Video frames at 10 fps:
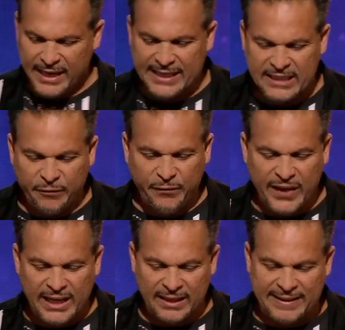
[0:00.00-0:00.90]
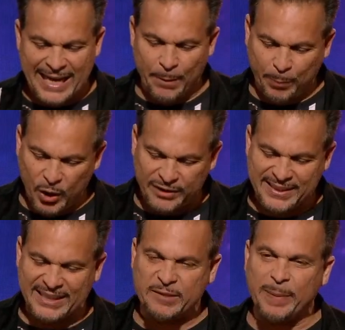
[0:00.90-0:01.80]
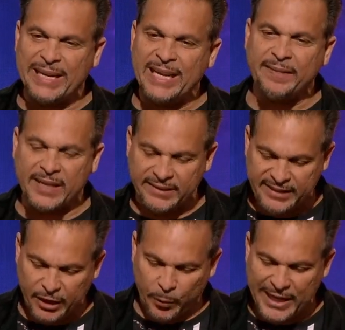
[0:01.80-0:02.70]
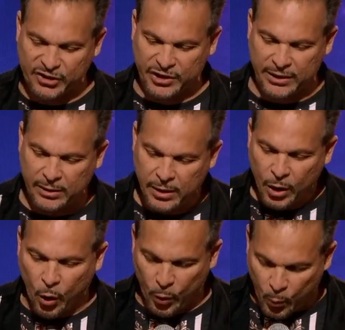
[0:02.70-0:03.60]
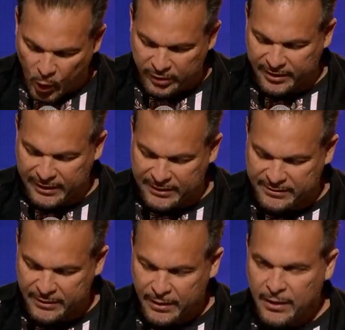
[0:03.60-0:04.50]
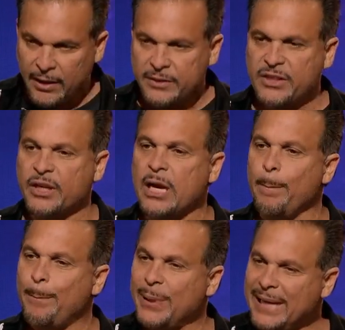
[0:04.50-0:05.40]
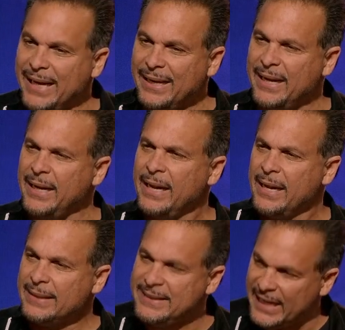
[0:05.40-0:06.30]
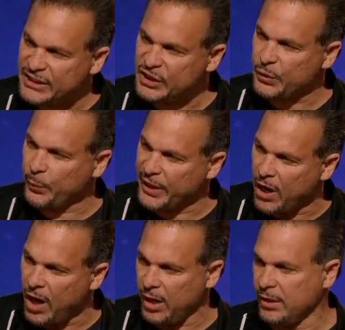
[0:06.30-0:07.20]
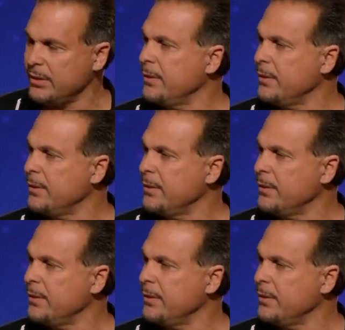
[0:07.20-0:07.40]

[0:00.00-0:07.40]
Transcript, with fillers: is the feeling that a person is beneath consideration or worthless, to completely disregard.